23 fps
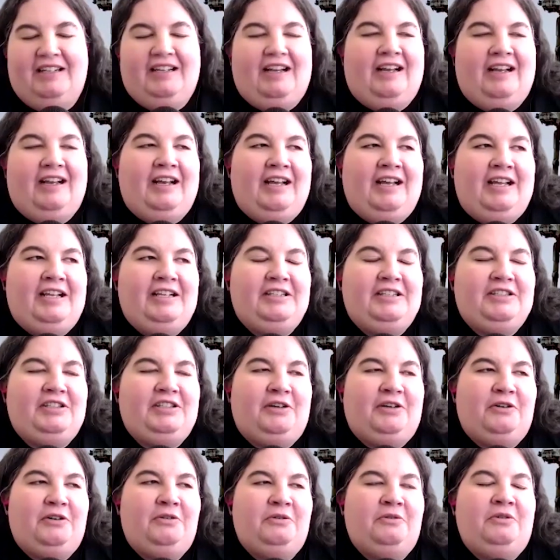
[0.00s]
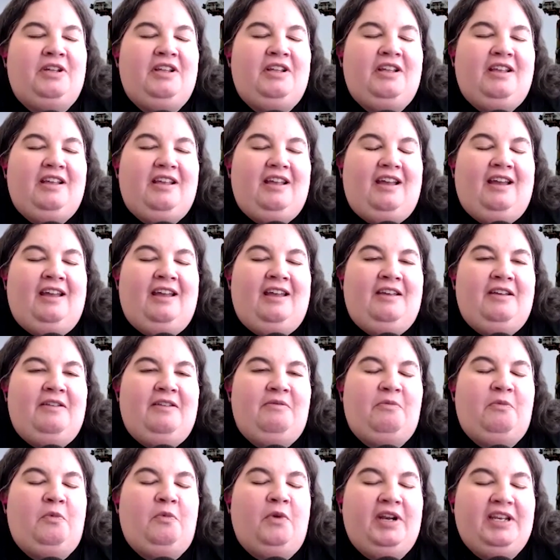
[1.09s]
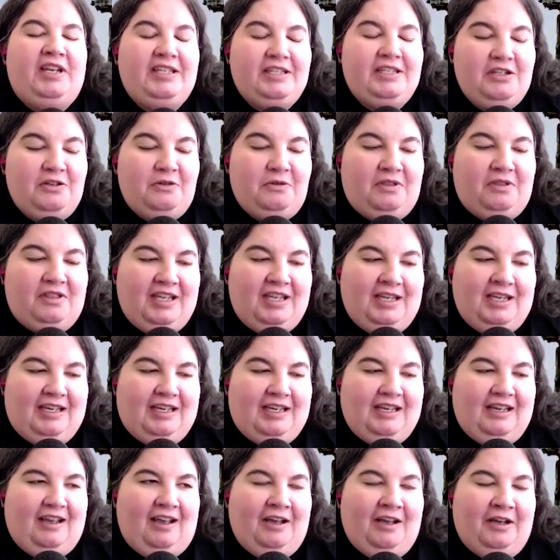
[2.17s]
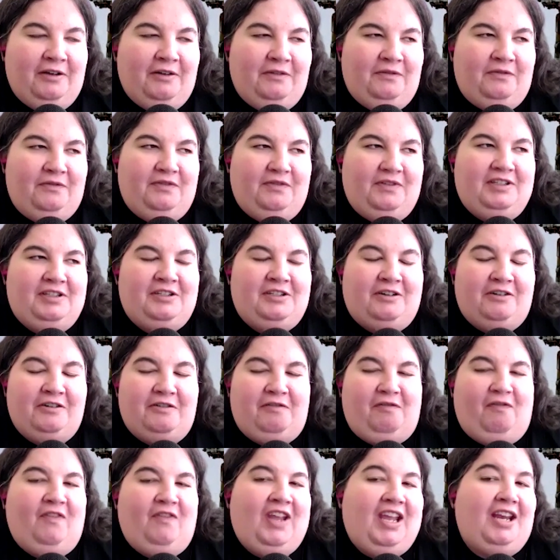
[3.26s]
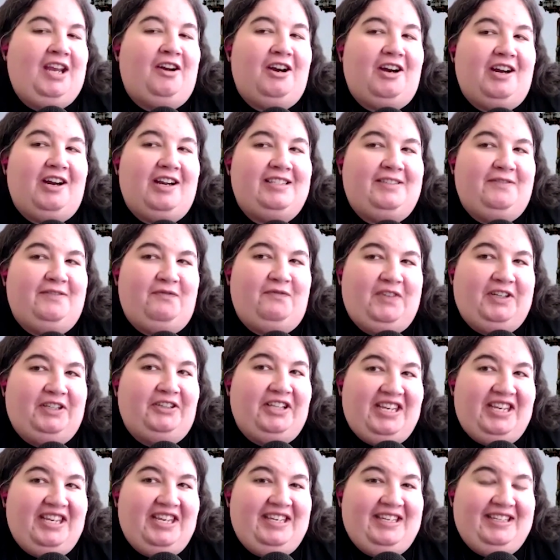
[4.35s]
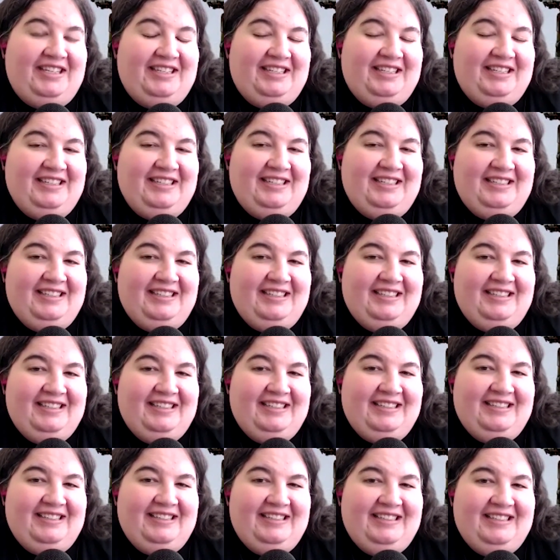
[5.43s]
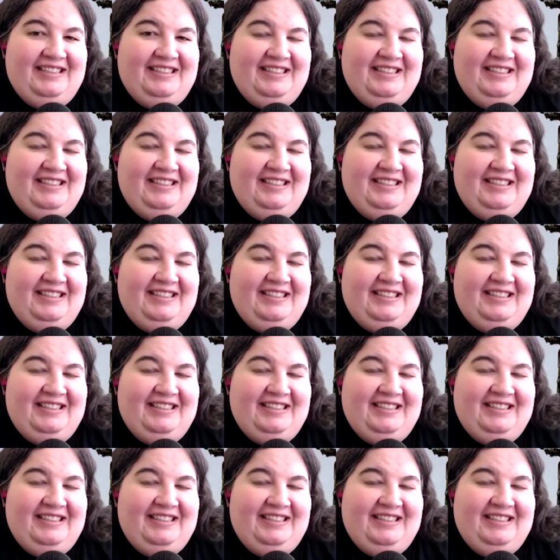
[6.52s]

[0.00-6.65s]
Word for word: Uh, so, uh, what did you think of Darth Vader as a villain? I